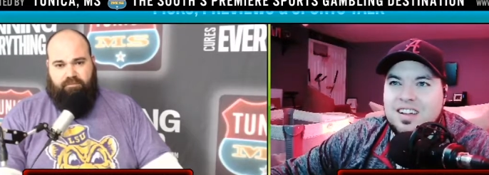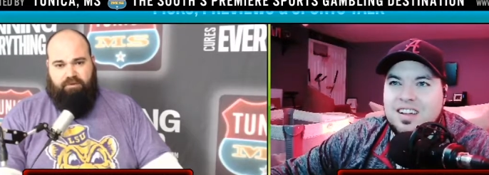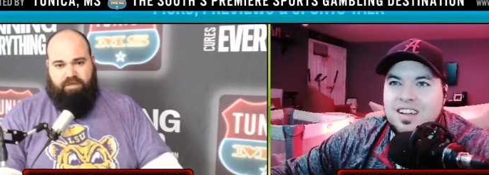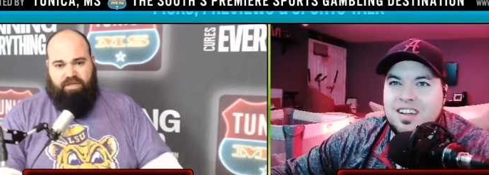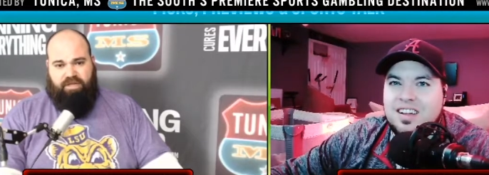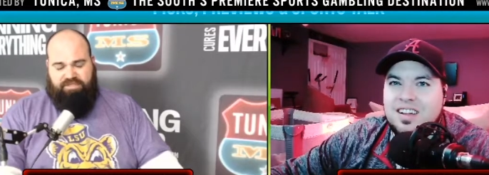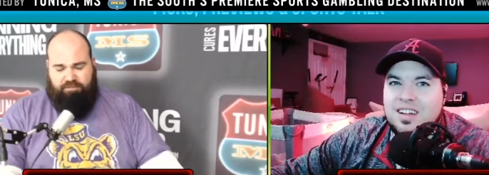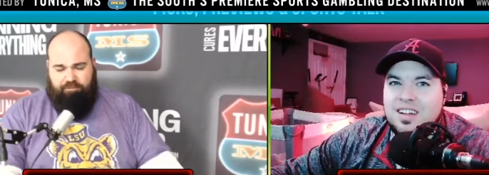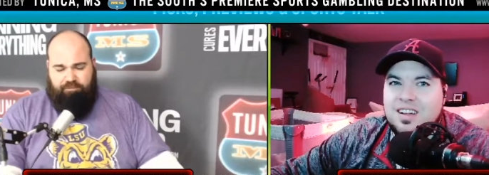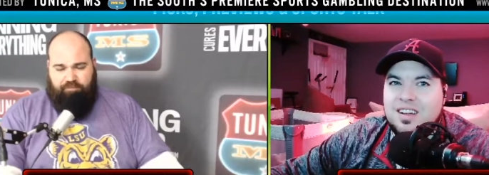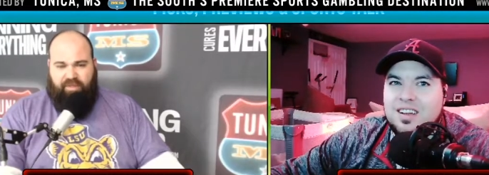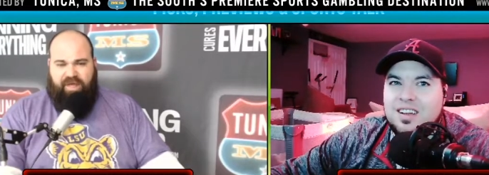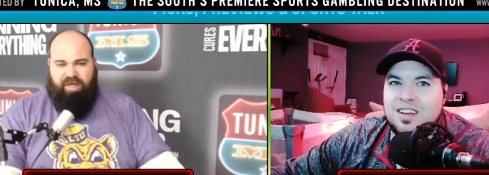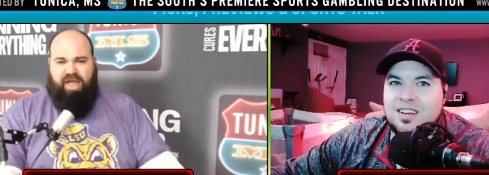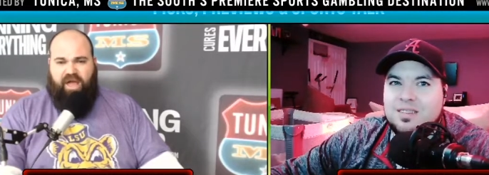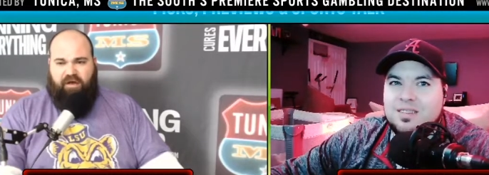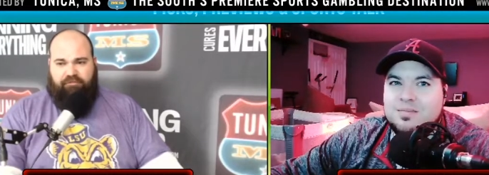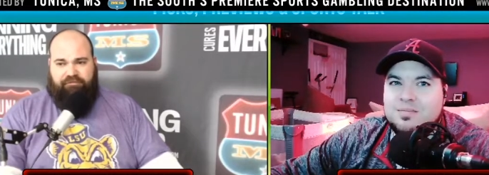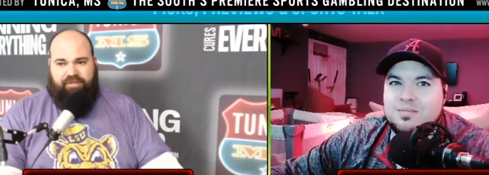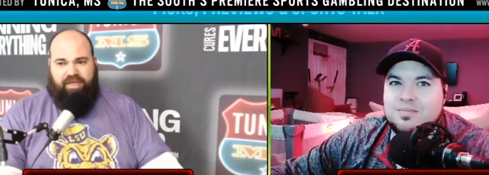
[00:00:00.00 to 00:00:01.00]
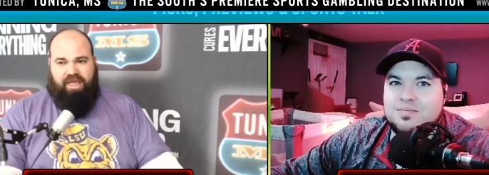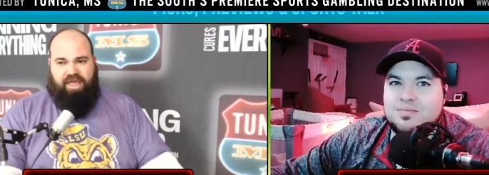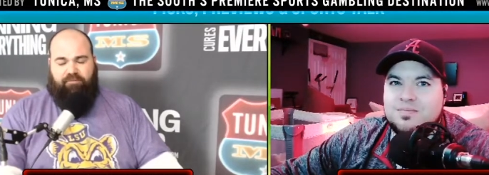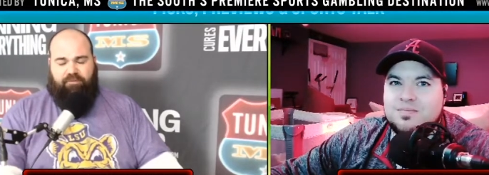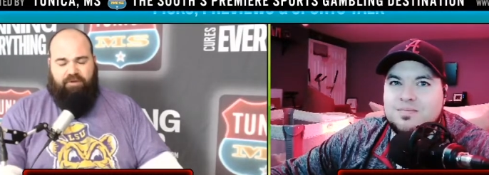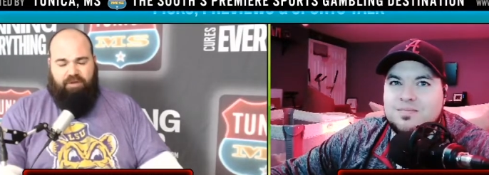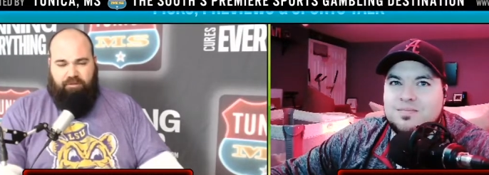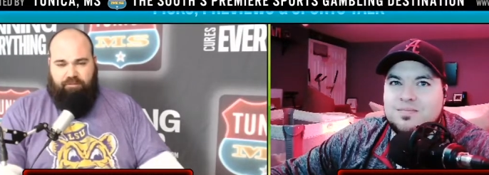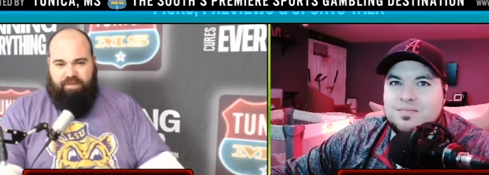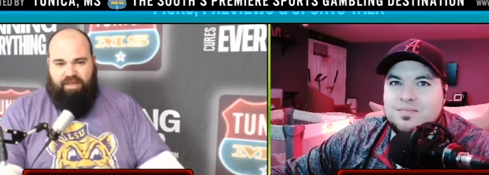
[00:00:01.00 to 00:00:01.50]
Speaker 1: It's a playoff game. What
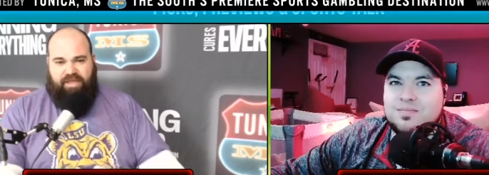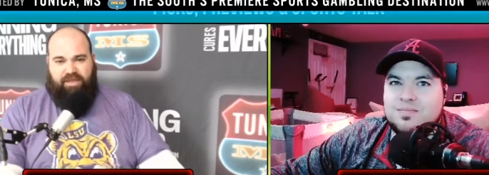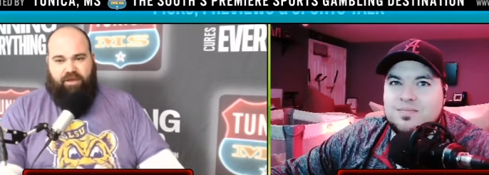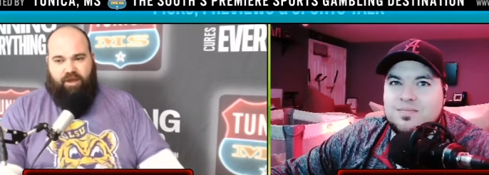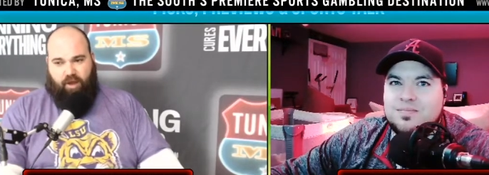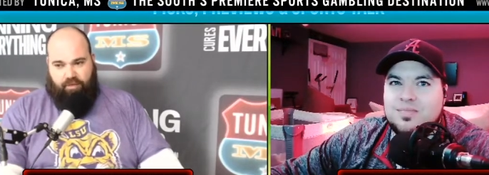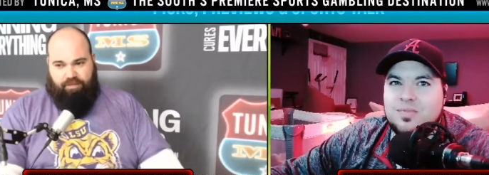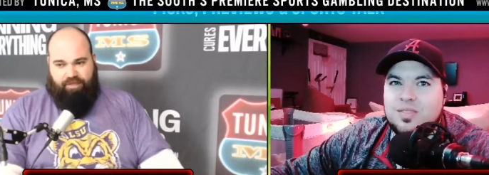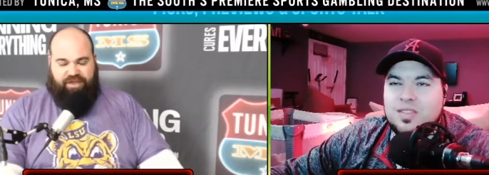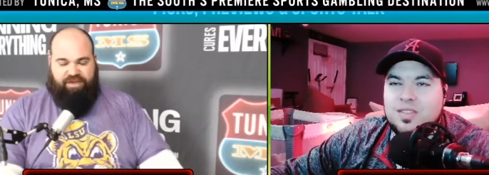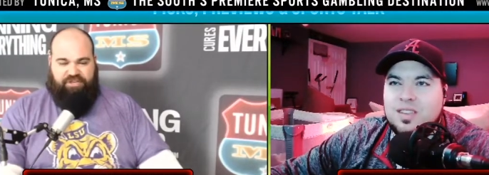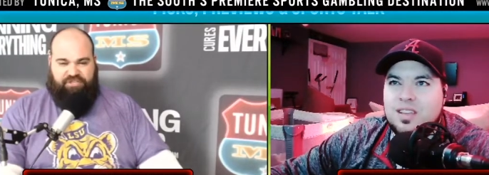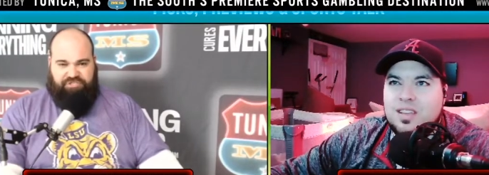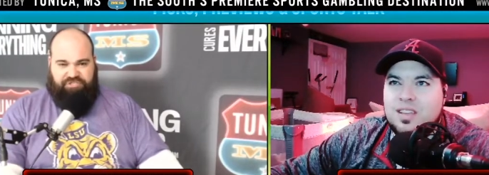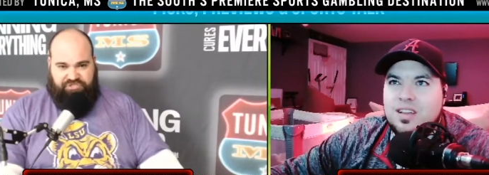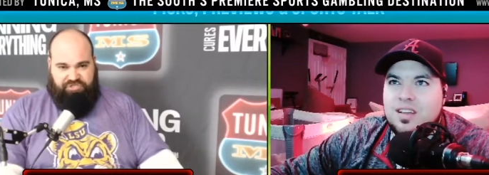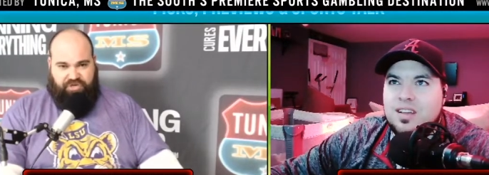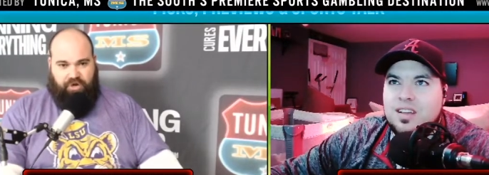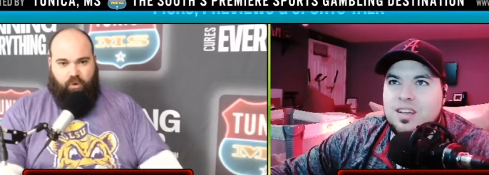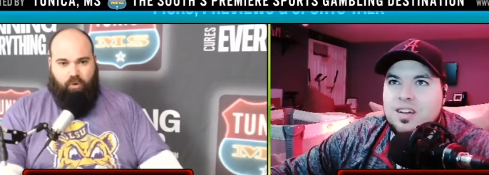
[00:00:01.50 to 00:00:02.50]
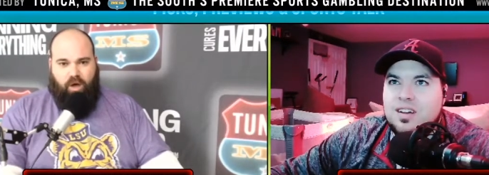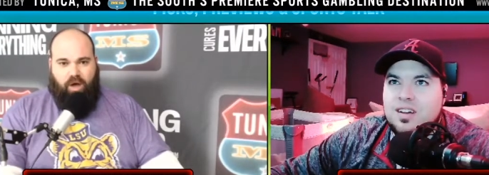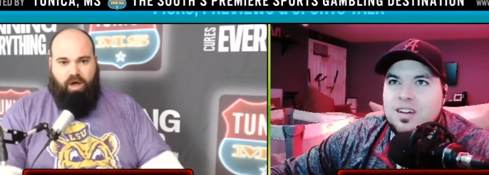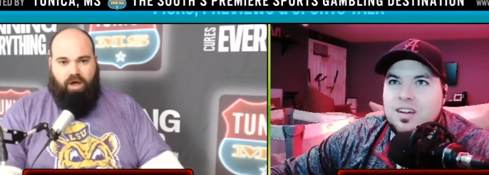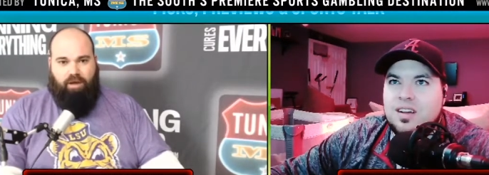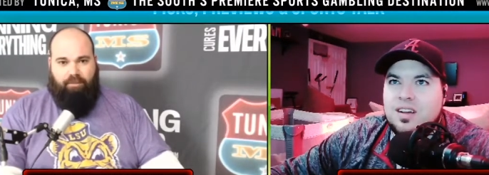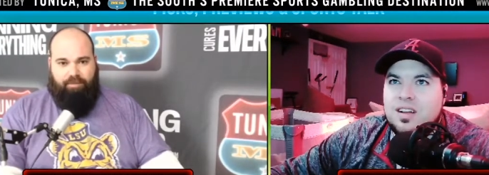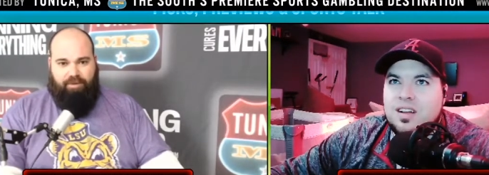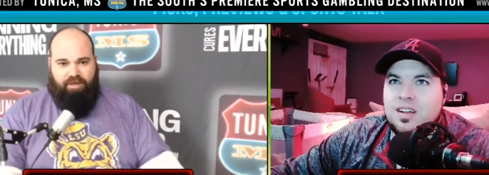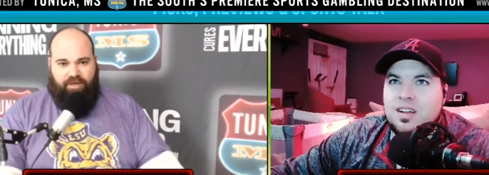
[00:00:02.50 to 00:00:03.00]
do you mean? Are they going to show
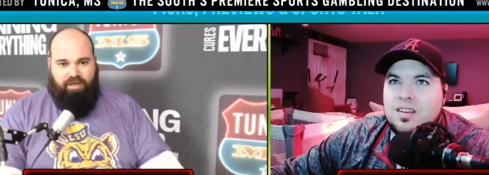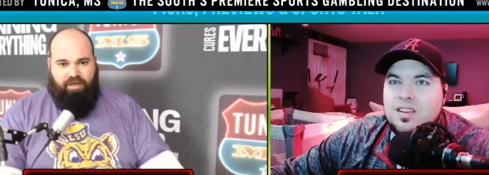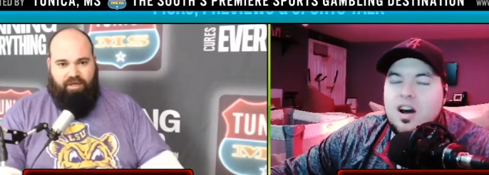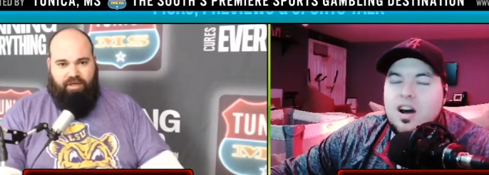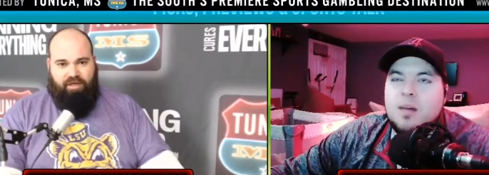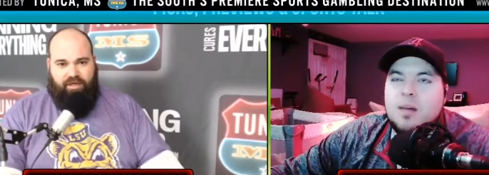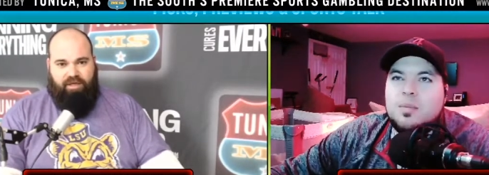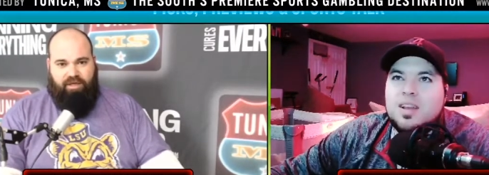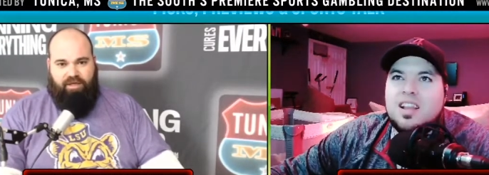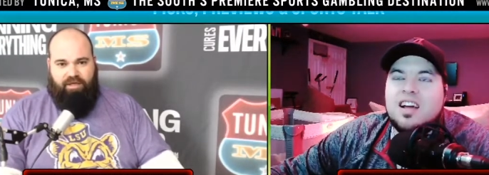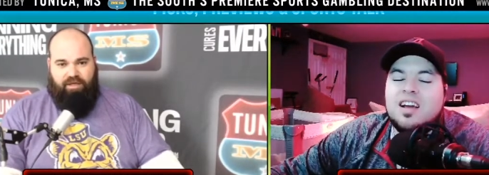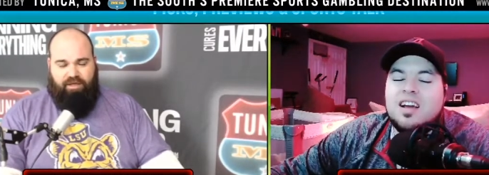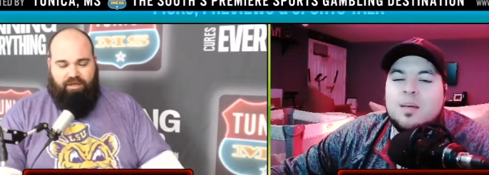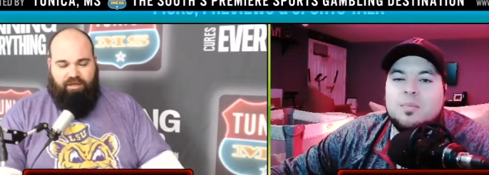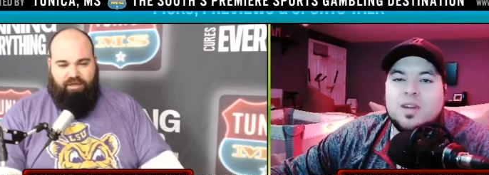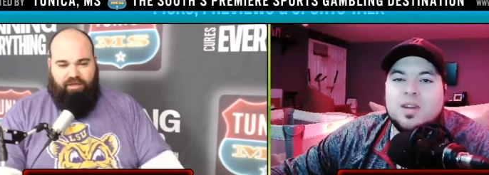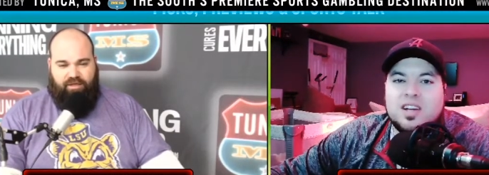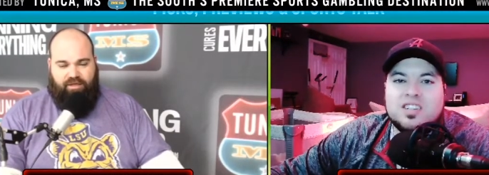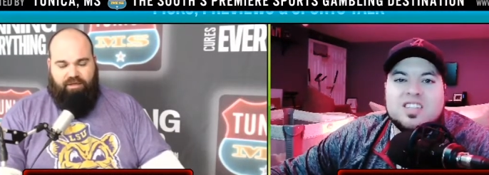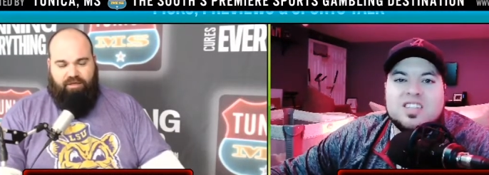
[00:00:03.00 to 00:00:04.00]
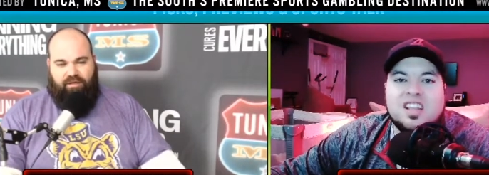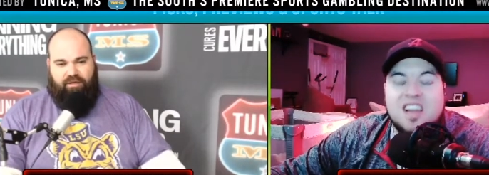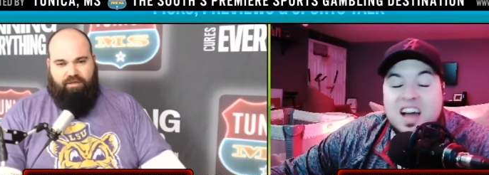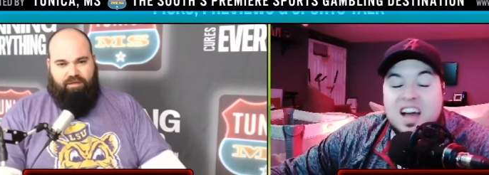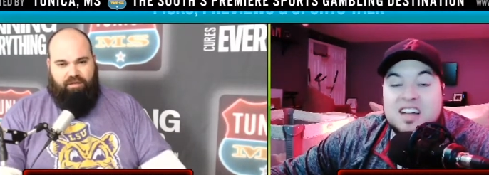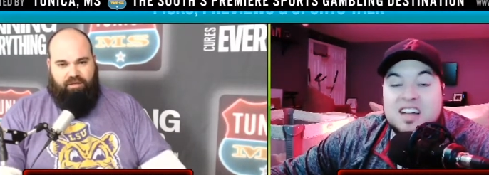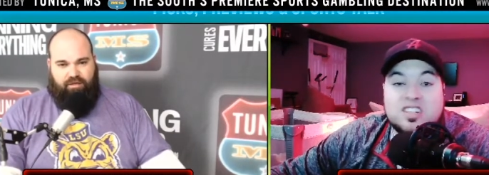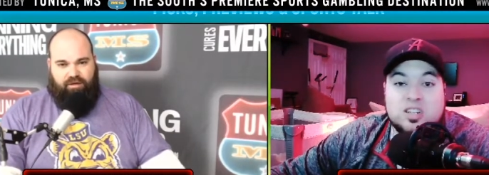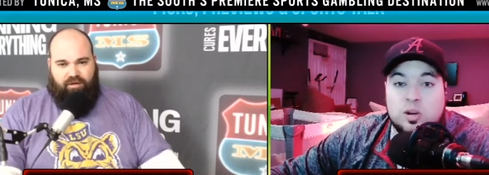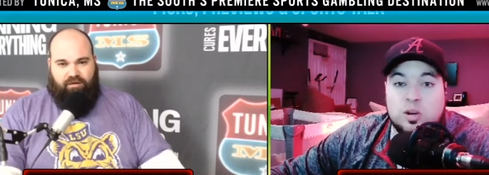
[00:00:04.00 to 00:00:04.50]
up? No, I mean like because the
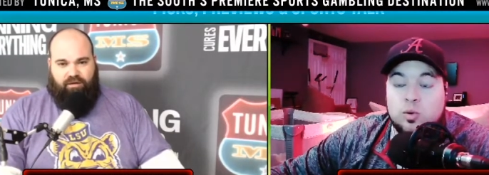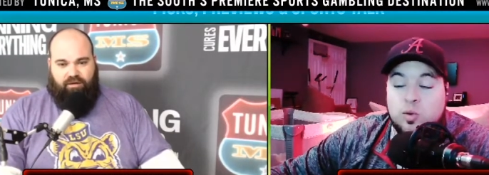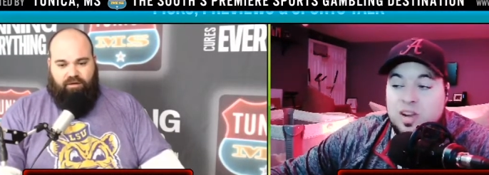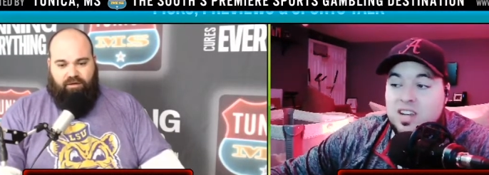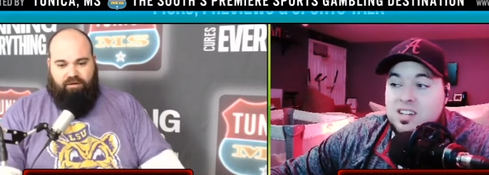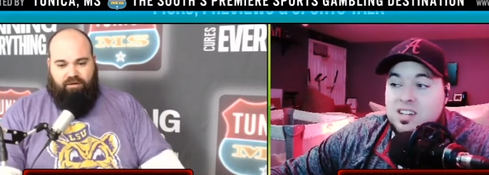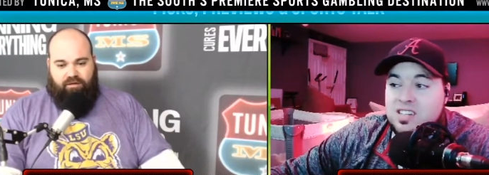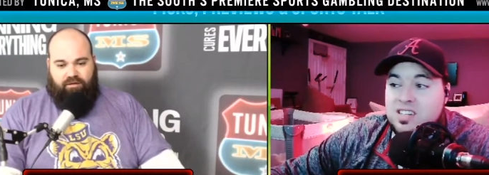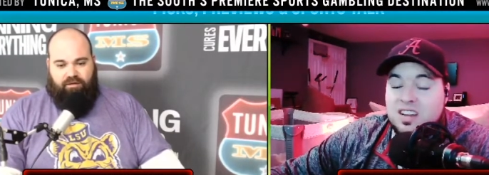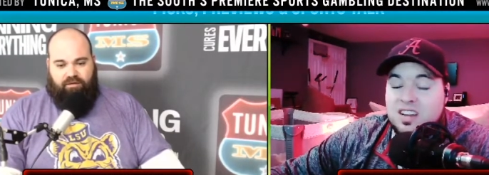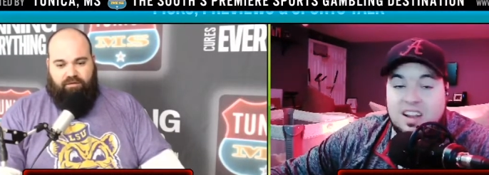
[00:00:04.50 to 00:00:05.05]
last two weeks, like